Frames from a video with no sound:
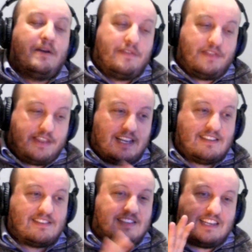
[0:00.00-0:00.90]

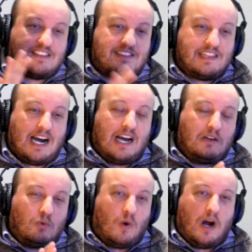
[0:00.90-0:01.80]
This is not
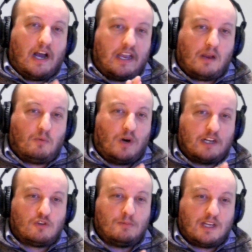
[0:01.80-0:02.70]
why I
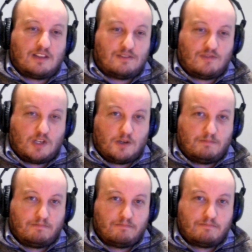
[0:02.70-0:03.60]
wanted to make this video,
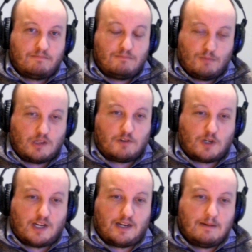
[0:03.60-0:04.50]
believe it or
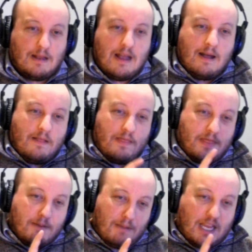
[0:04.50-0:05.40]
not.
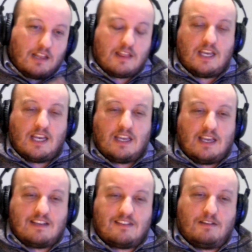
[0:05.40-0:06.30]
The main thing
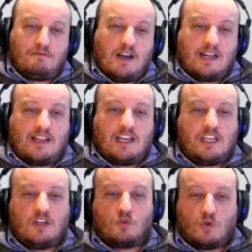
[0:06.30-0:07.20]
is the fact that
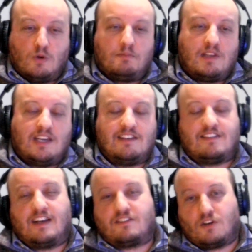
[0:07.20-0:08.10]
he groomed his
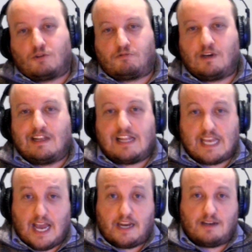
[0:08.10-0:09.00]
ex-girlfriend,
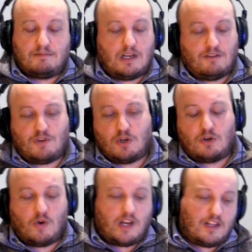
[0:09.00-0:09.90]
Liana. Now, if you don't
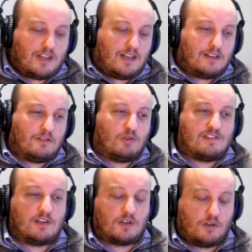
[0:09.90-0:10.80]
know anything, there was
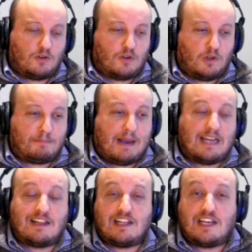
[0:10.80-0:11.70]
a girl called
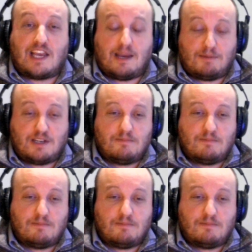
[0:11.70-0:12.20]
Pandalay Gaming,